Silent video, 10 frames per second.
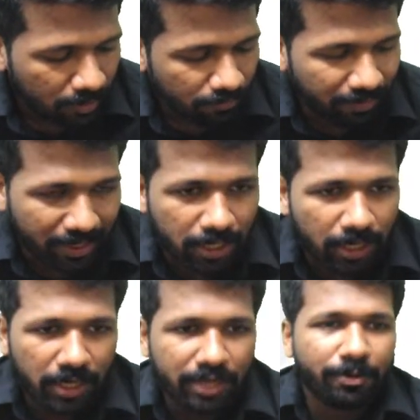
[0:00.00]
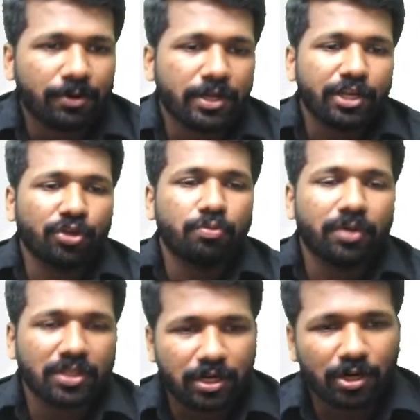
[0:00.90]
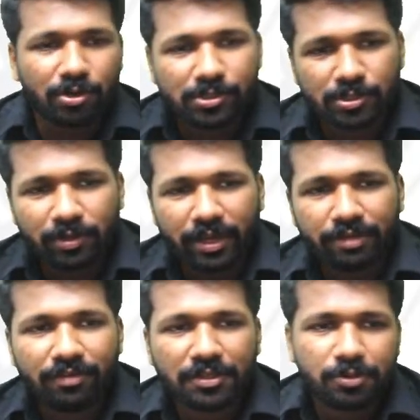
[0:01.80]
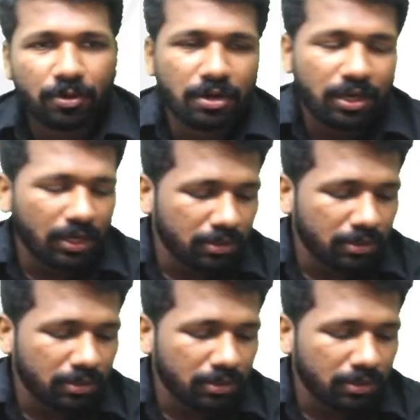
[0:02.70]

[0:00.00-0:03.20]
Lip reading: We learned about a new method also, and we saw a